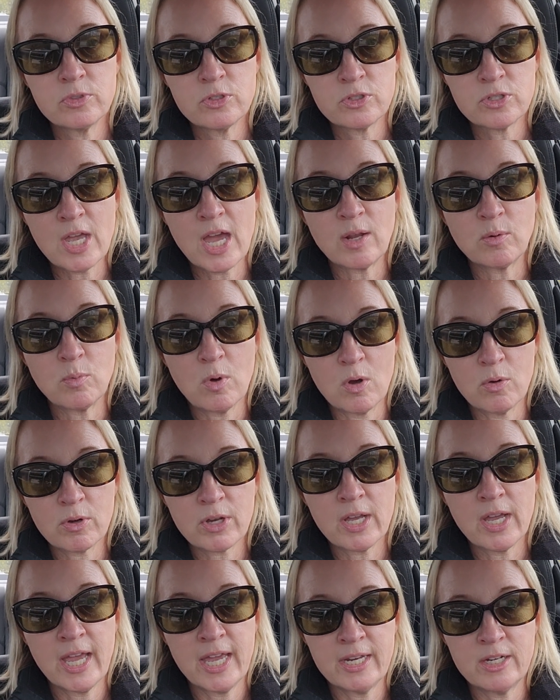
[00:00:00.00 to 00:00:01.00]

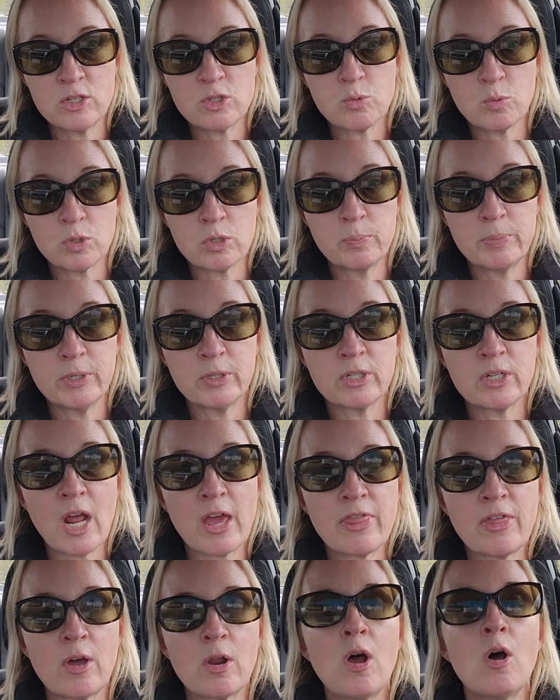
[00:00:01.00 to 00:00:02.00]
sidewalk, headed toward the building.
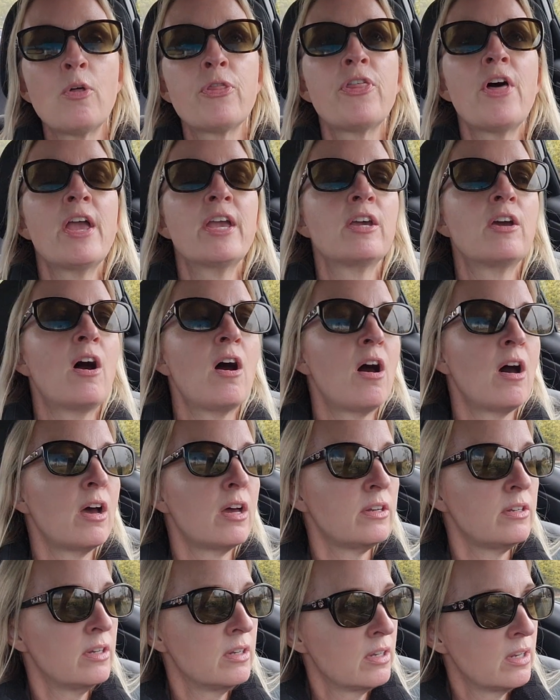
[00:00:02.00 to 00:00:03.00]
I thought, oh, thank
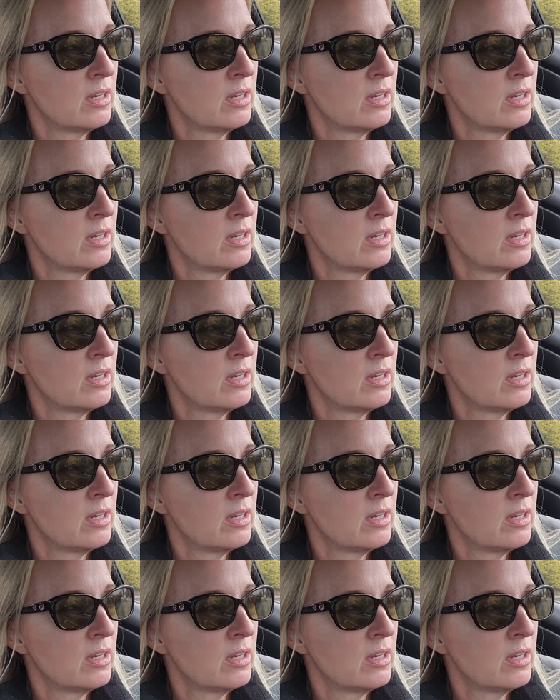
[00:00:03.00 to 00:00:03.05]
God.